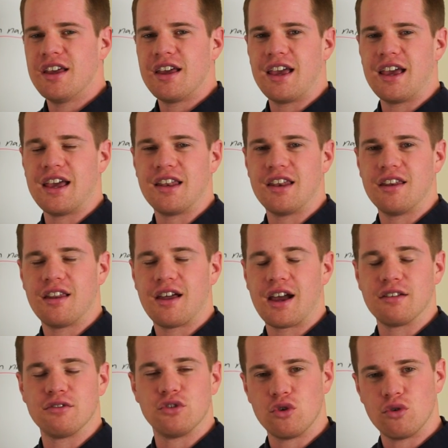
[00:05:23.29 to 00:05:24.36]
And
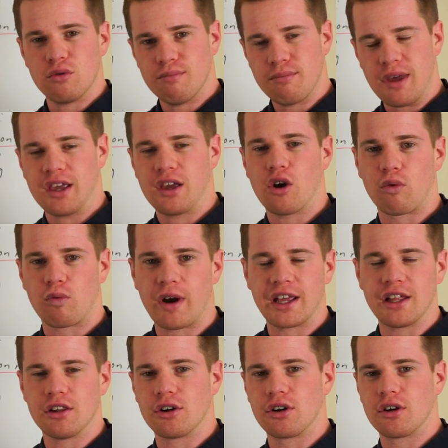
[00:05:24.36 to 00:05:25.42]
I do make a
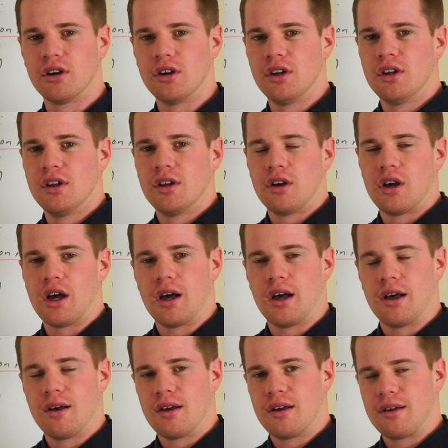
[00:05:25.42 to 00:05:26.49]
regular uh,
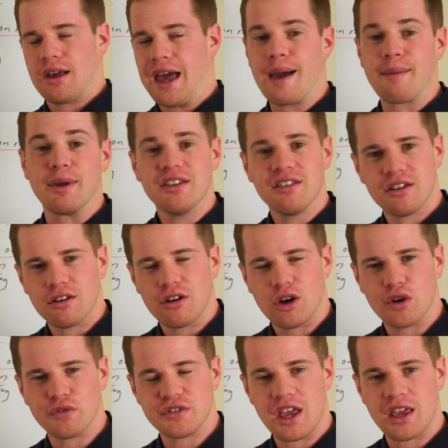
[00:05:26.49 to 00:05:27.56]
habit
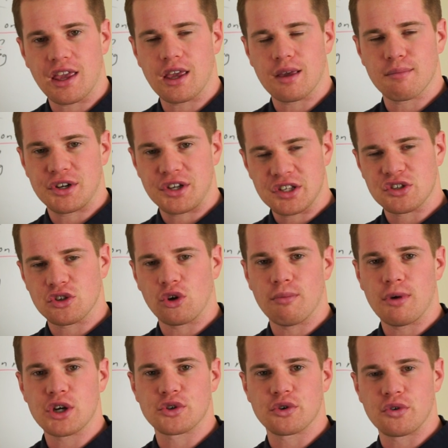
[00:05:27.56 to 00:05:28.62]
of taking medicinal
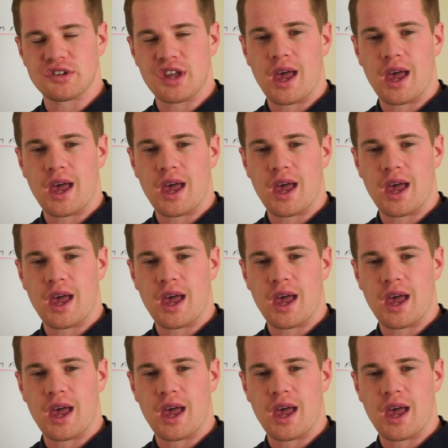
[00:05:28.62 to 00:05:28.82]
mushrooms.